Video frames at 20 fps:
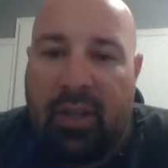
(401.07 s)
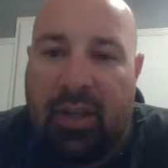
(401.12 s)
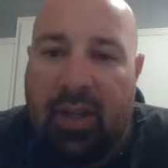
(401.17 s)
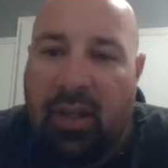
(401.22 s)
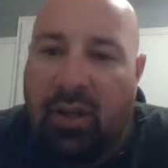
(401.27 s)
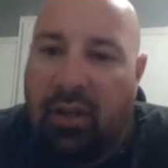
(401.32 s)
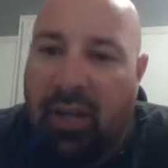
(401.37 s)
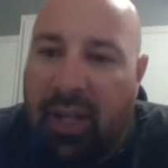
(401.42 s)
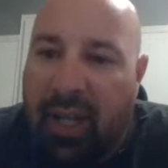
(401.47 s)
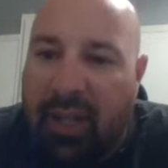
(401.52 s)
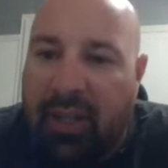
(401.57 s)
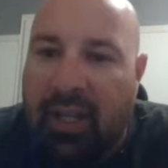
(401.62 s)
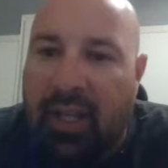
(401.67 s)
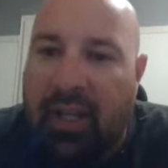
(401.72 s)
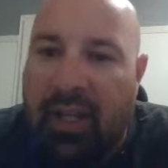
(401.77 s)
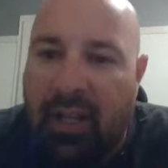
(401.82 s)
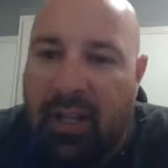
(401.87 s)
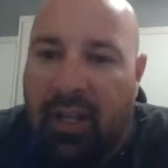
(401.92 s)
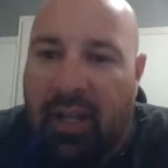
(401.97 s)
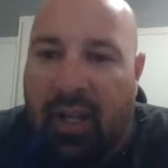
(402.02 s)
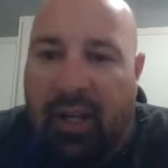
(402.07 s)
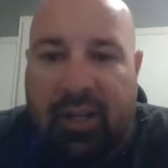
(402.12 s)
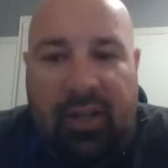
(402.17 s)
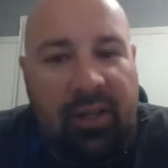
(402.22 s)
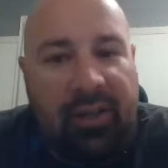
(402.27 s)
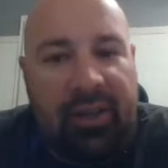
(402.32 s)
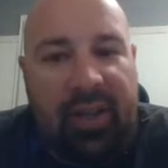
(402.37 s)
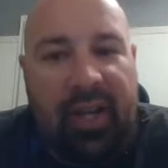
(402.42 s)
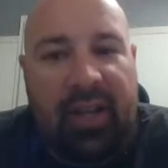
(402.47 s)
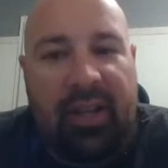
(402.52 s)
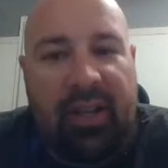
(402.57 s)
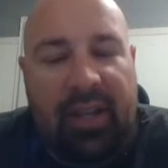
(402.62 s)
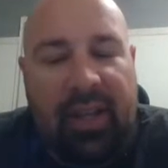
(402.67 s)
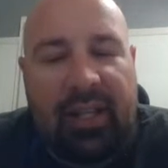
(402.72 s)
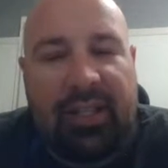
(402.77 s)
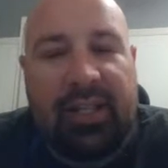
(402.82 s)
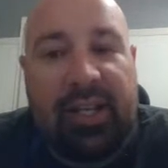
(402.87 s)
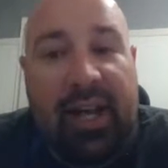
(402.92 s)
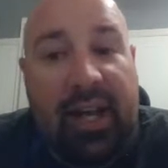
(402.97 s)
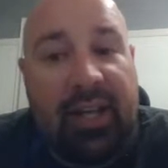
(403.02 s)
And you look at that incline, you know,
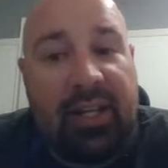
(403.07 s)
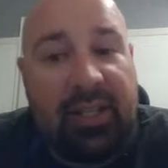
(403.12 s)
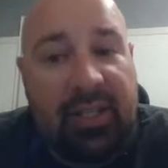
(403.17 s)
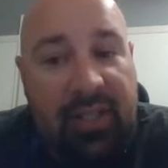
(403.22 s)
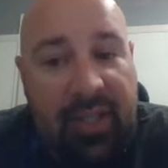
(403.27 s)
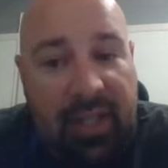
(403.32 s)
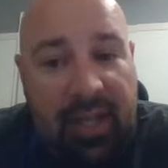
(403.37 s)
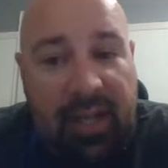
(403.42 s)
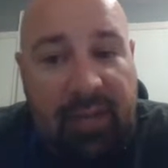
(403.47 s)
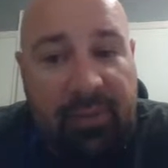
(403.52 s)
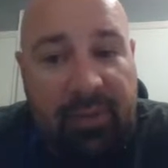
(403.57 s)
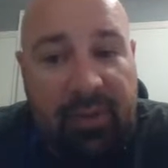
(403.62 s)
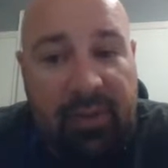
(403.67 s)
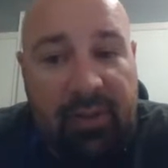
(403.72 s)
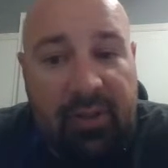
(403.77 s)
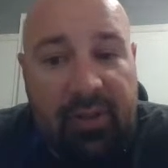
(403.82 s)
that's not as steep.